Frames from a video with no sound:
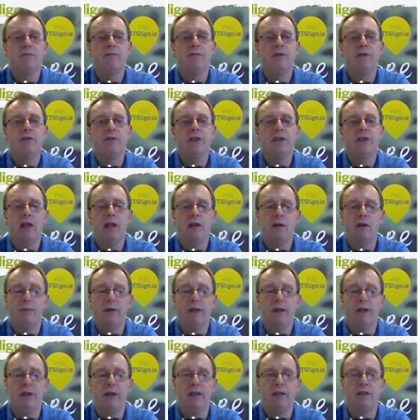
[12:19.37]
shallow
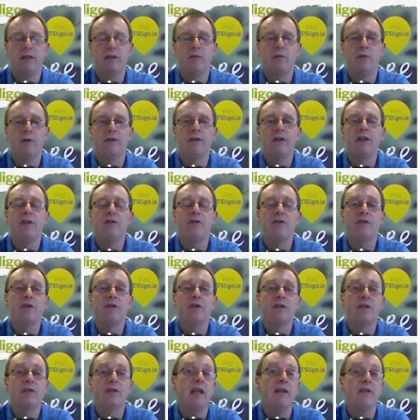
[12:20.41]
basis where they
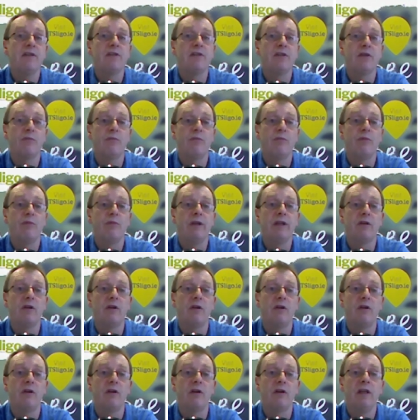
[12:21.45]
just test some
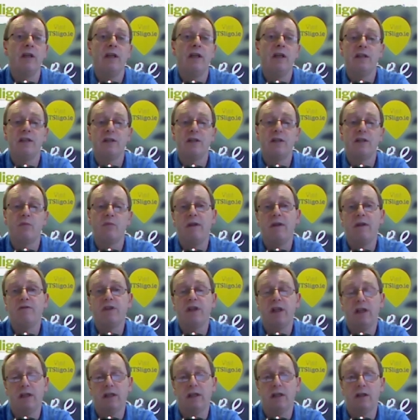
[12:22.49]
recall, it's a way of
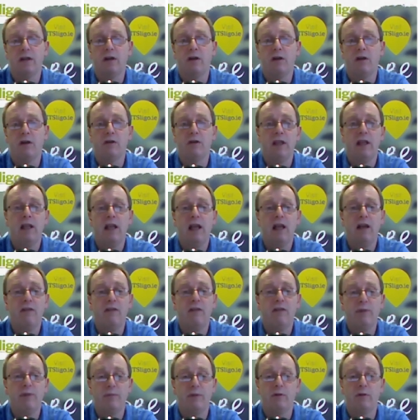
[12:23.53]
checking out
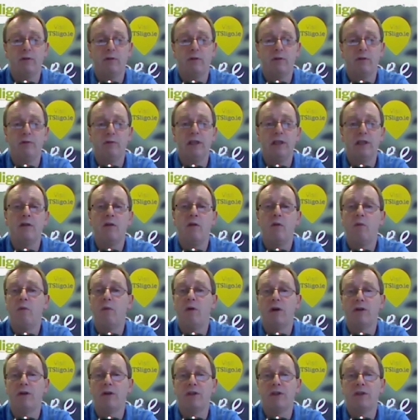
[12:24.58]
have people really
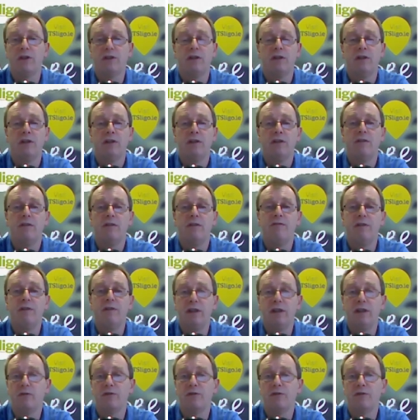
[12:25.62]
watched the
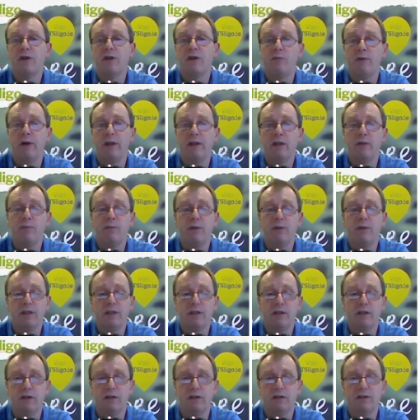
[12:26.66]
videos or read the
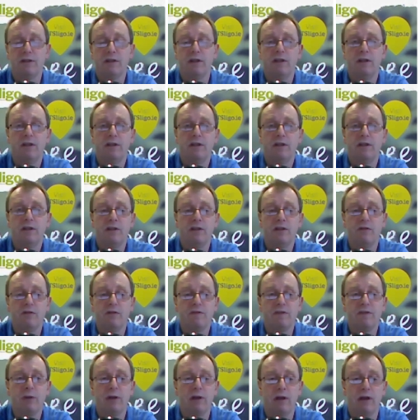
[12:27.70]
materials that you've
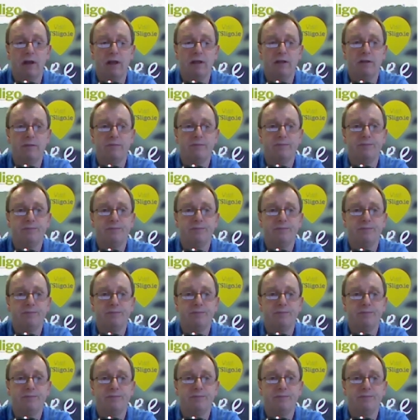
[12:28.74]
supplied